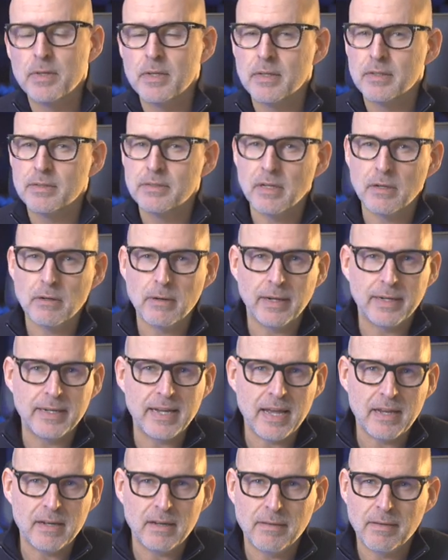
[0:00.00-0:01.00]
So
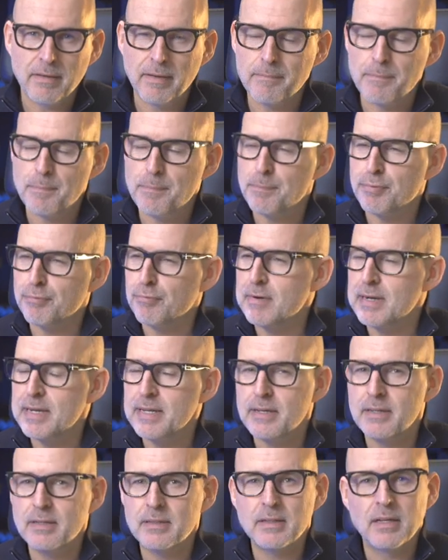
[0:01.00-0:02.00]
again,
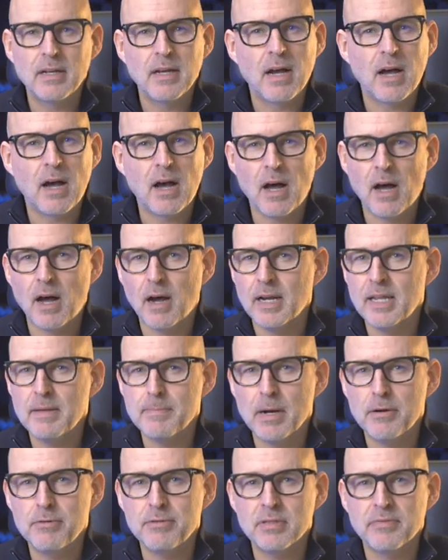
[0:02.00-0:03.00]
brilliant, highly
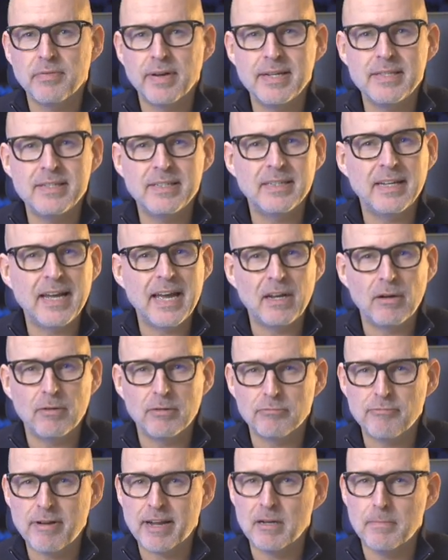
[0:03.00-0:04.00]
motivated, and I would
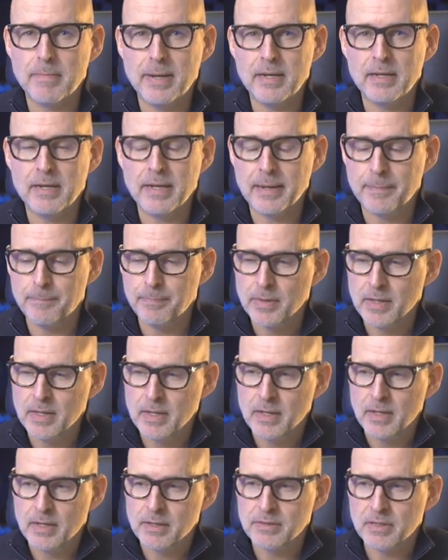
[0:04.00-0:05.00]
recommend that.
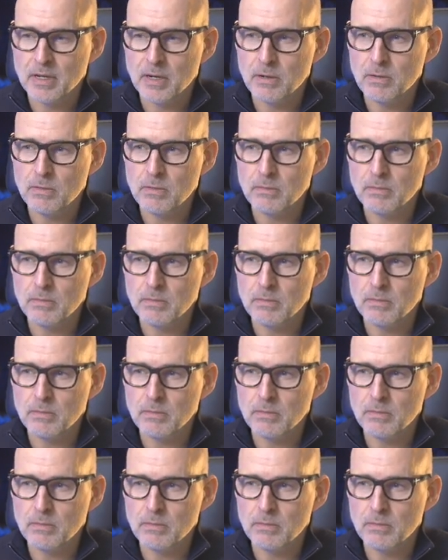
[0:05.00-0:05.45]
So